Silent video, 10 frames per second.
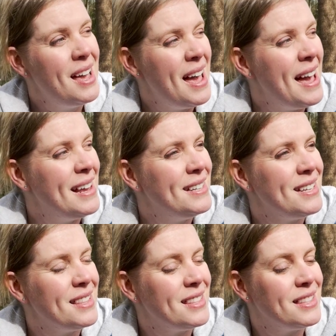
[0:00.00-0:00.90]
And
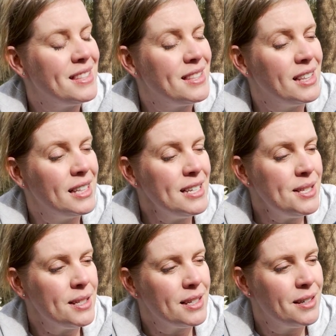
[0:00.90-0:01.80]
the
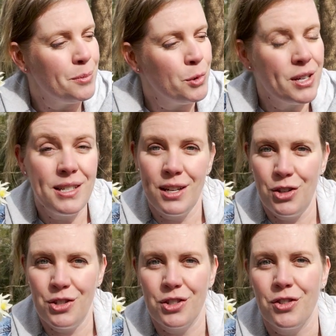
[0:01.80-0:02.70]
list will
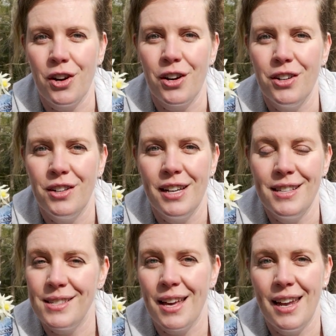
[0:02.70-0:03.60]
continue to grow.
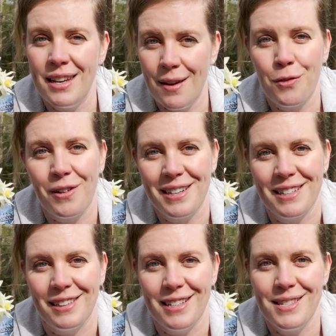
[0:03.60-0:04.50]
It's a
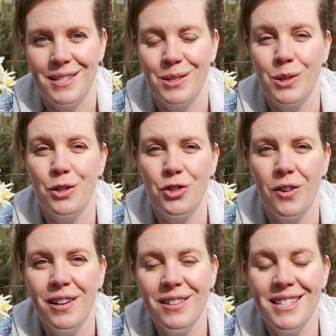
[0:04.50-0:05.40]
never-ending list. So
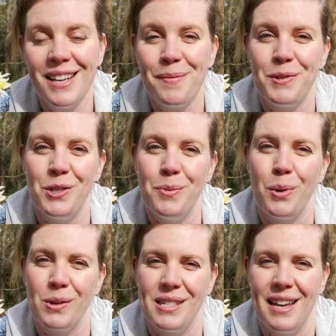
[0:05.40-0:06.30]
try not to get too
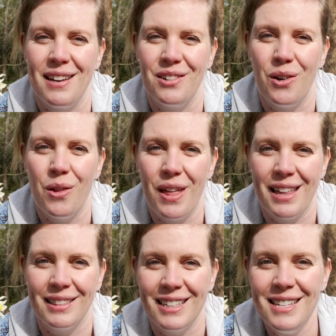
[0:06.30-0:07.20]
bogged down on
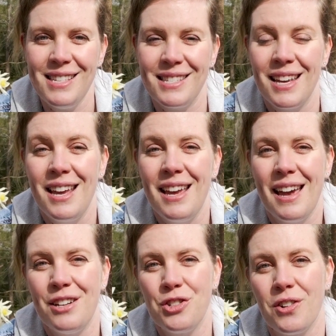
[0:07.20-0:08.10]
that list
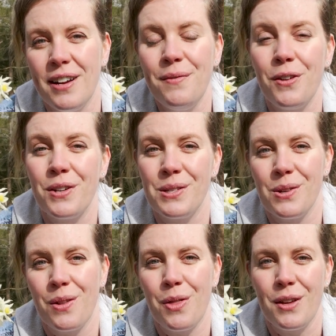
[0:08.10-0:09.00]
and try and focus
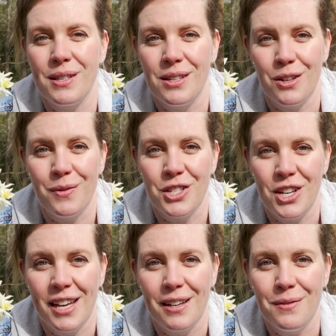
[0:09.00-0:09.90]
on the things that you've
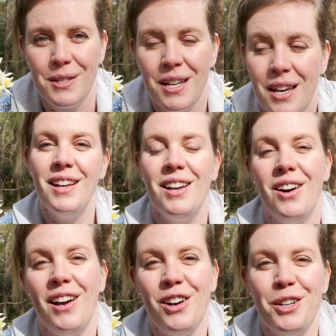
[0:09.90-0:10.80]
achieved.
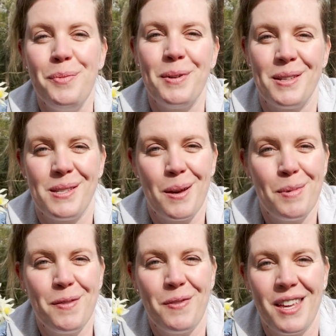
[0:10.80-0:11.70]
I hope some
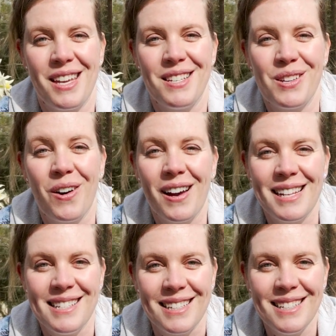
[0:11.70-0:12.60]
of these
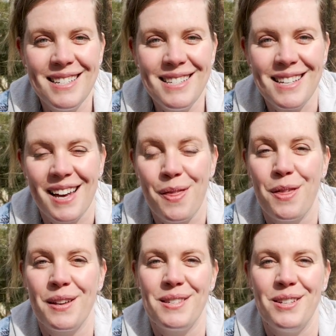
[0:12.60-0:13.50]
ideas are
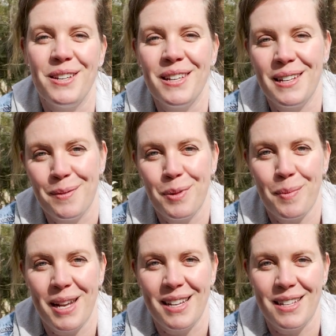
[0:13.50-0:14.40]
things that you can
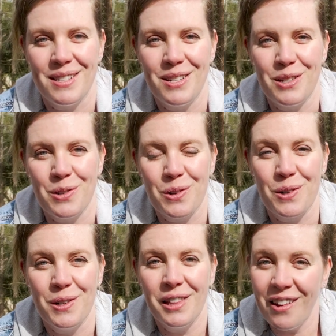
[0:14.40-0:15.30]
implement into
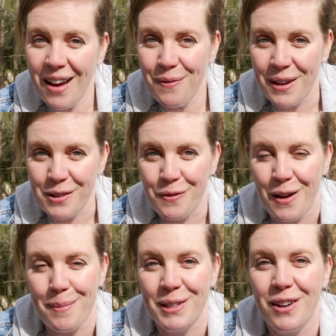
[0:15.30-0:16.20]
your life and your
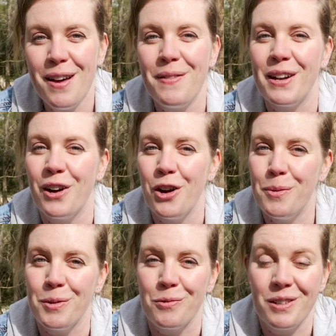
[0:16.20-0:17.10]
farming life, and I
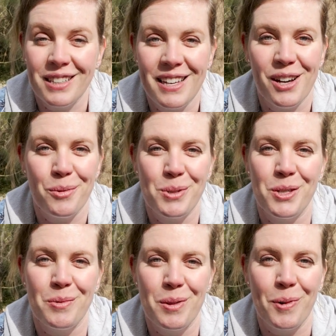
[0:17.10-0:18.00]
hope it really helps
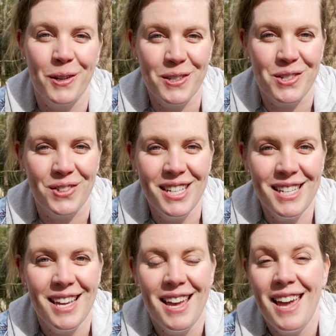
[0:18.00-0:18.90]
you with what you're doing,
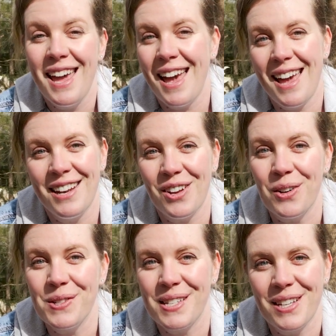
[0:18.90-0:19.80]
and
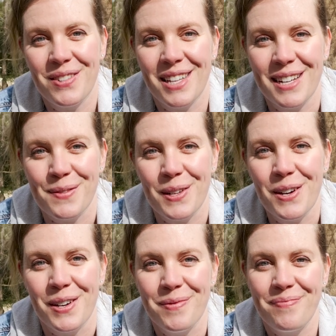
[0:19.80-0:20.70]
I'll see you in the next video.